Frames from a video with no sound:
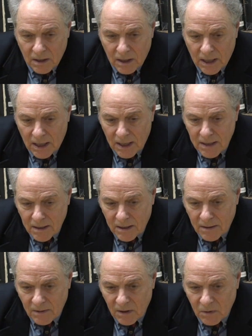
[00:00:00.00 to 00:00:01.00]
And
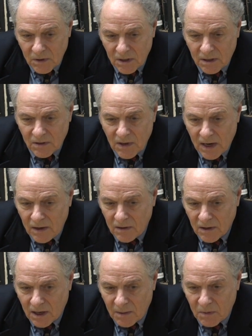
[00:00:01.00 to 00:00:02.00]
uh, it was an exciting
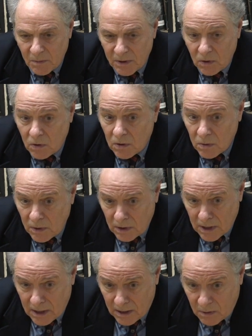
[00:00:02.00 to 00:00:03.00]
time to be doing
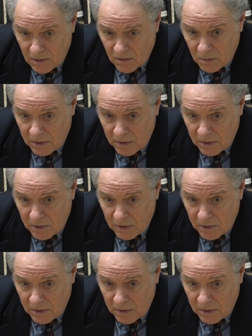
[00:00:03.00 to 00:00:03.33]
that, however,